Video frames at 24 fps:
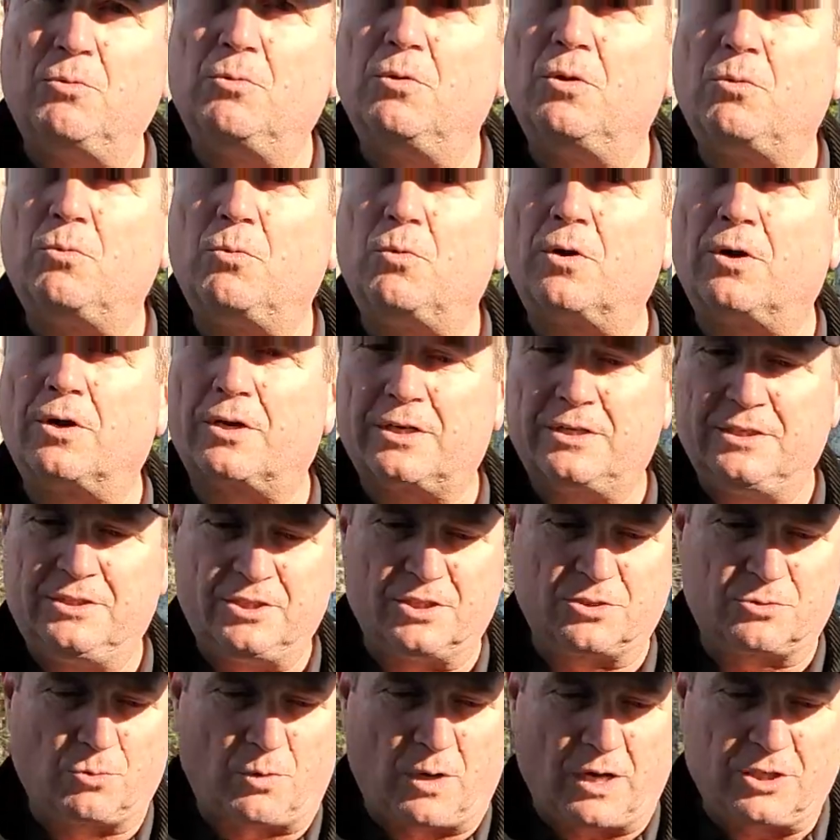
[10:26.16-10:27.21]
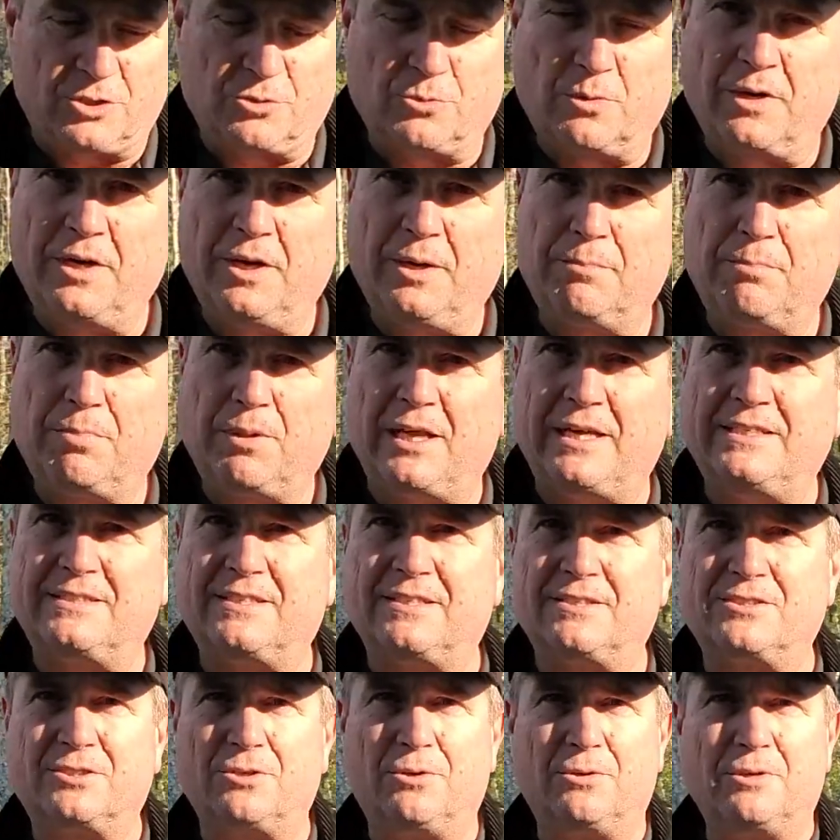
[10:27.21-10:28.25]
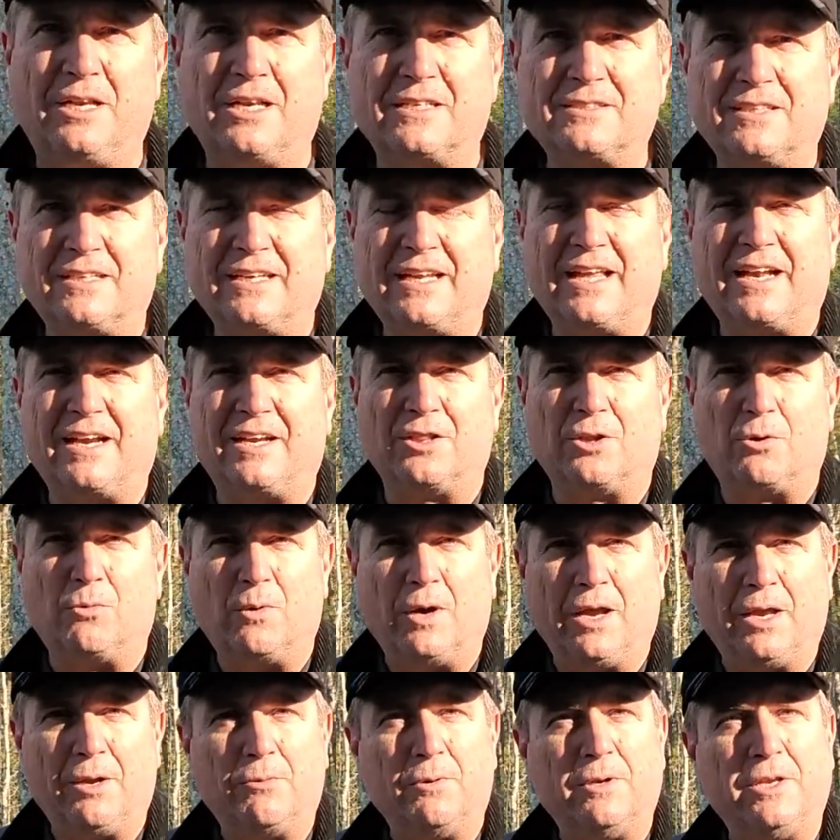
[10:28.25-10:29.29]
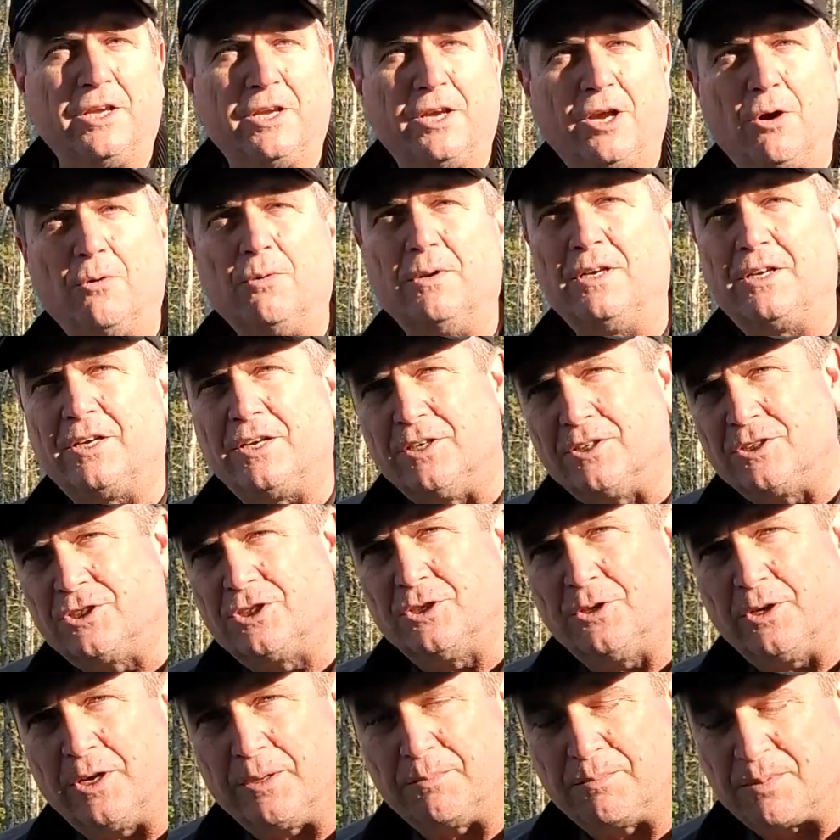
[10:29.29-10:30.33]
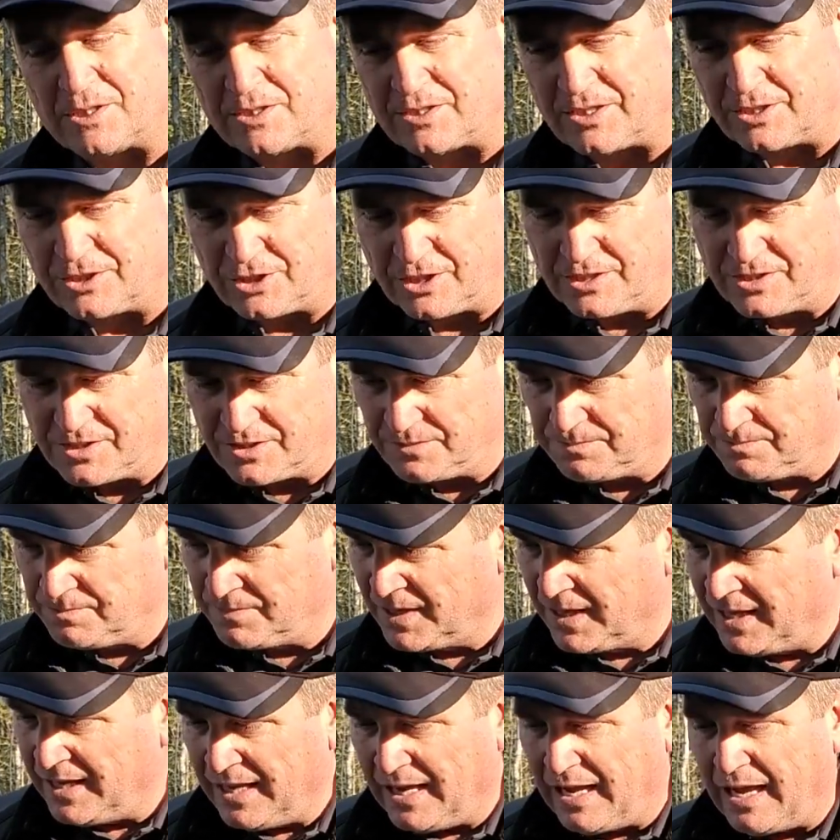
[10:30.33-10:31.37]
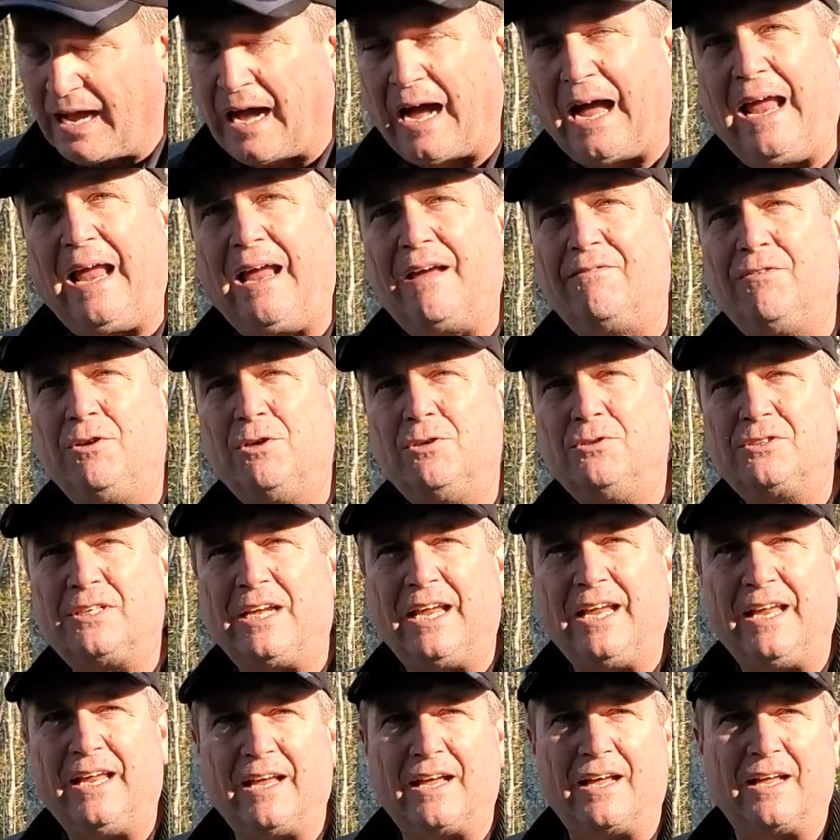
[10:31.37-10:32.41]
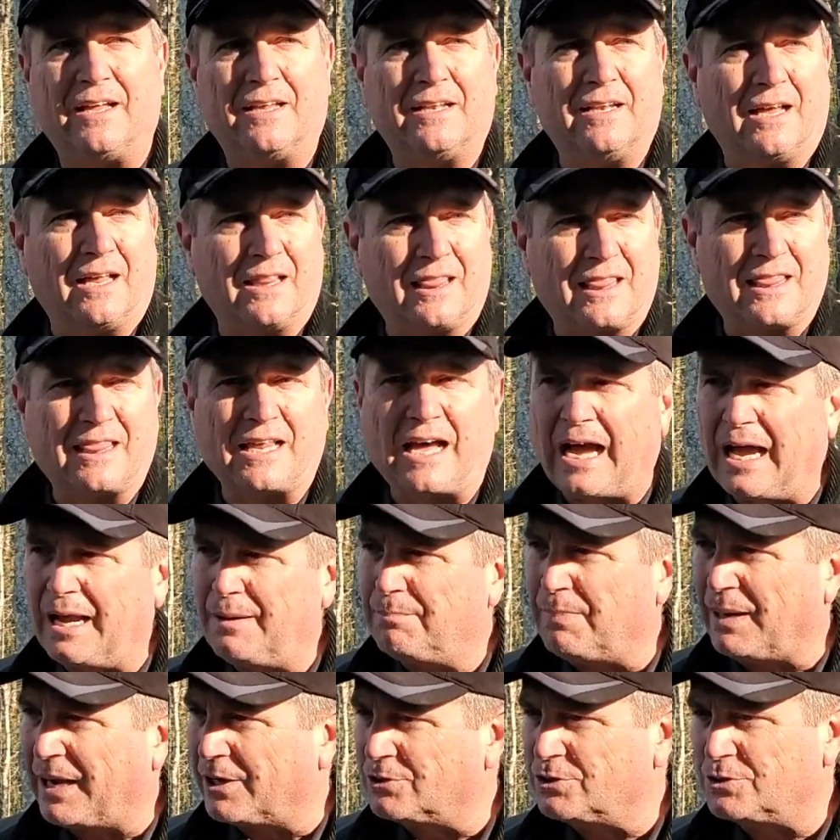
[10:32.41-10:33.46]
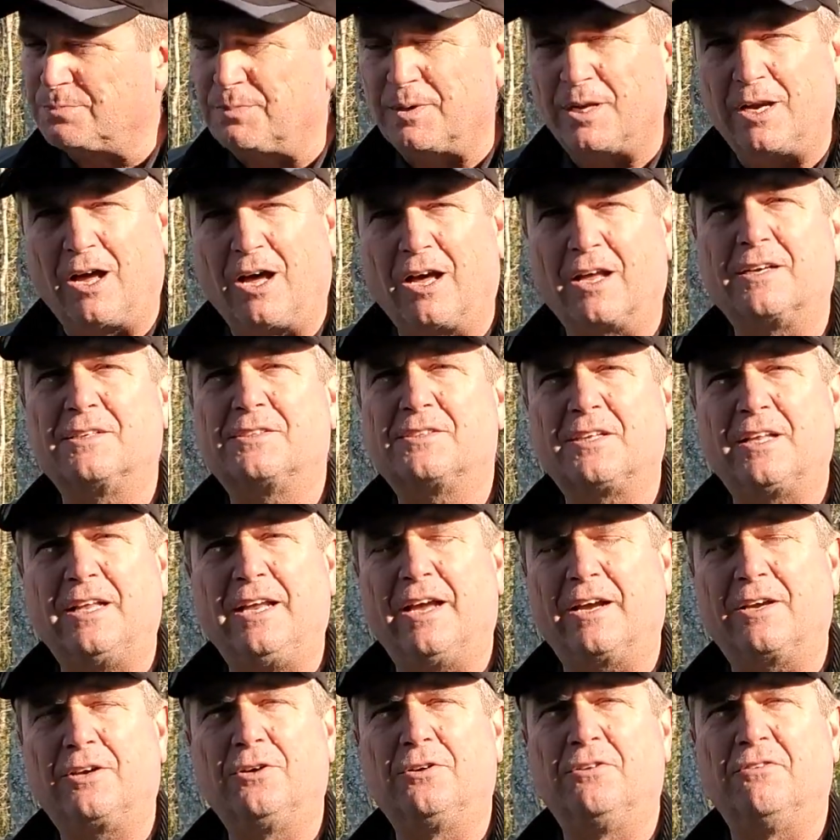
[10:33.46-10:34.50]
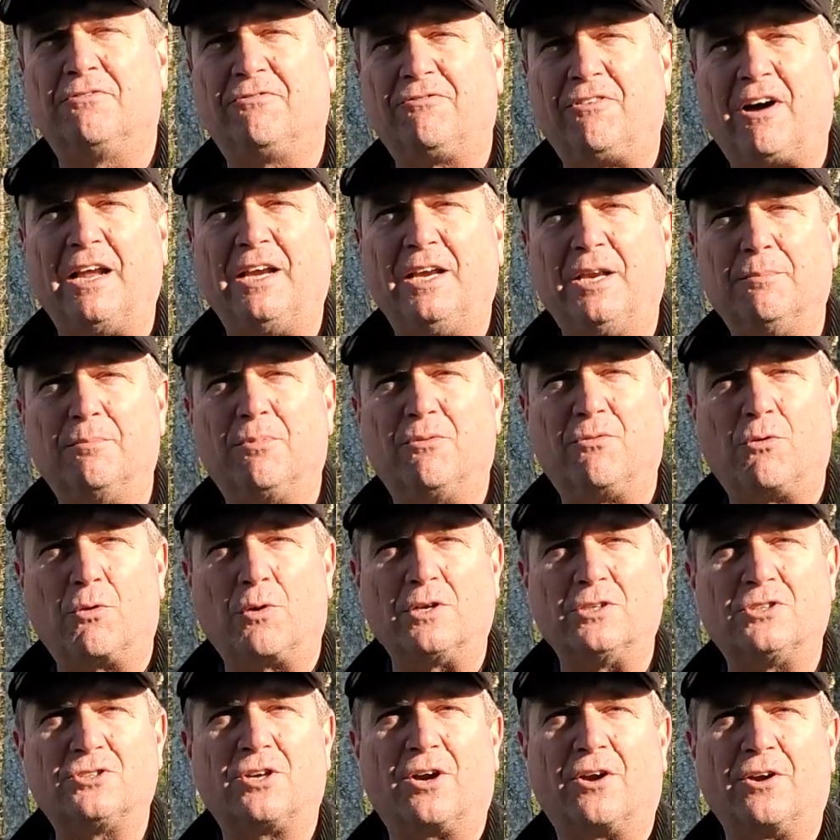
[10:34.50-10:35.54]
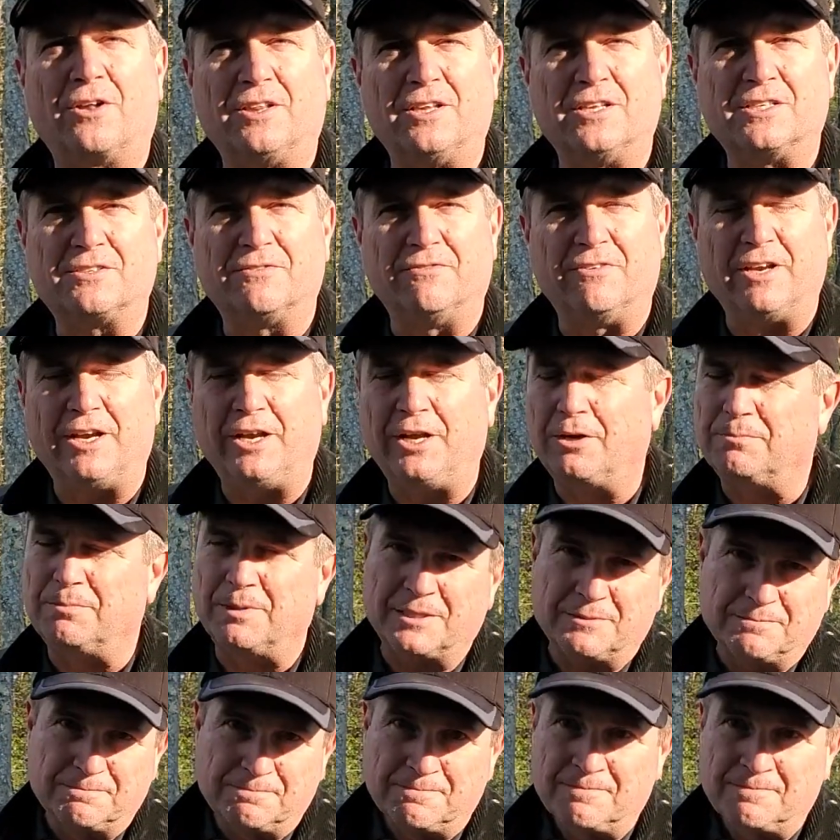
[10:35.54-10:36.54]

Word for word: will work. Just watch where you place it so it doesn't get in the way when you go into your shooting positions. I have used a, uh, a thigh pouch, but honestly, I couldn't find it before I started this video, but